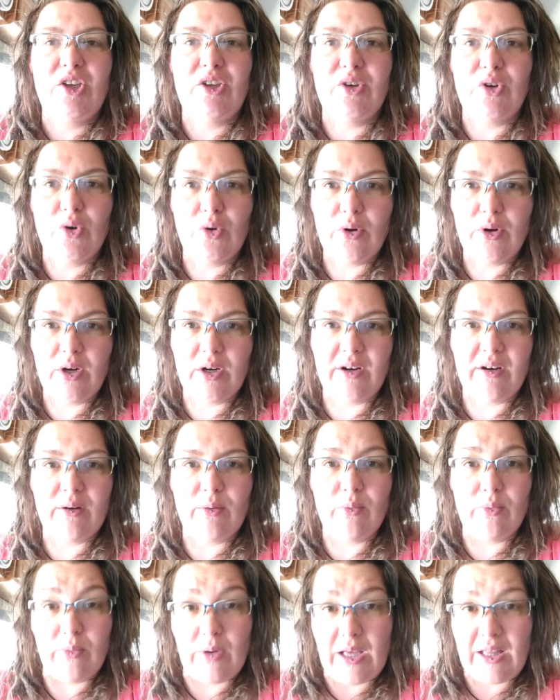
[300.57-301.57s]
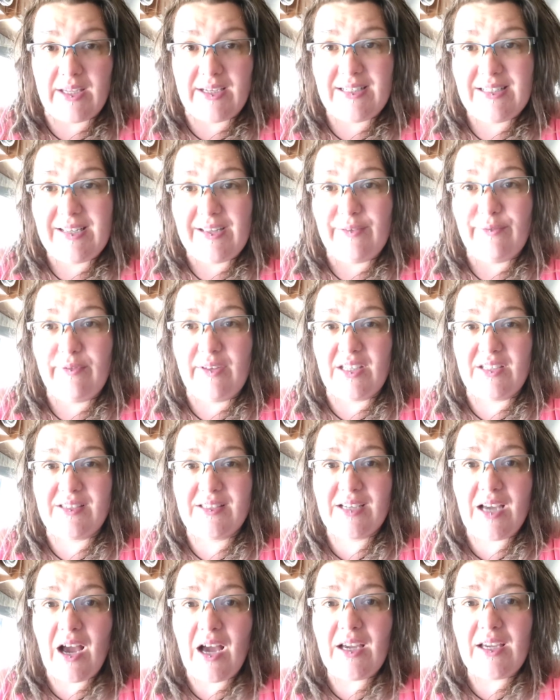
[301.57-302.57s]
your relative
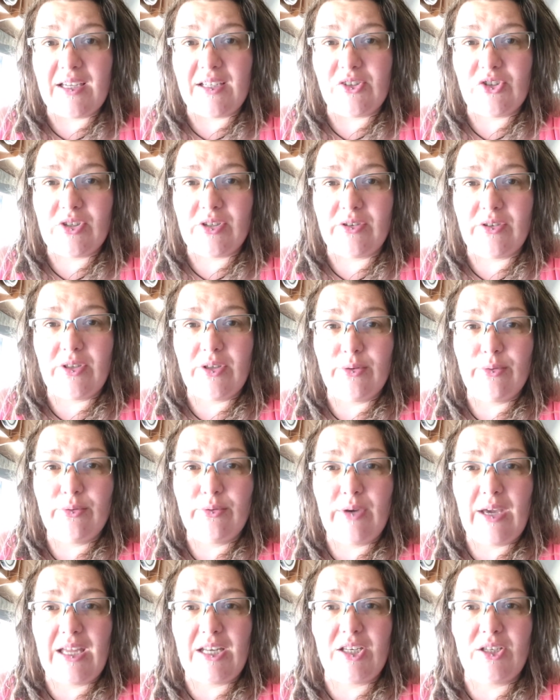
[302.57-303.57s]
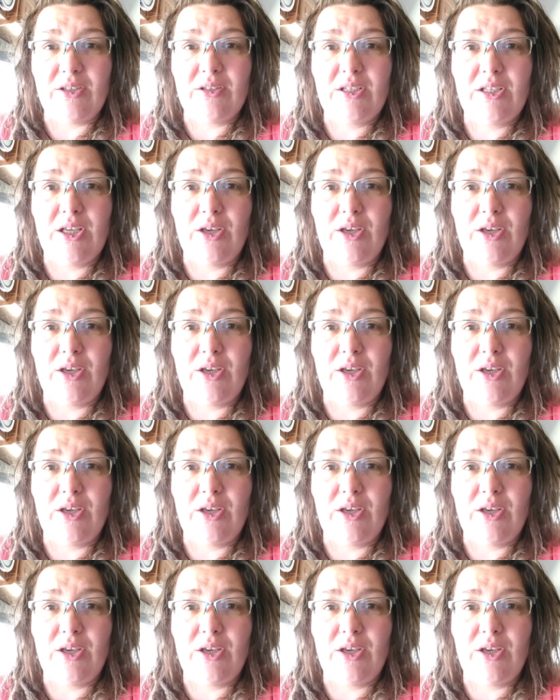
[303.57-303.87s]
is talking to you, and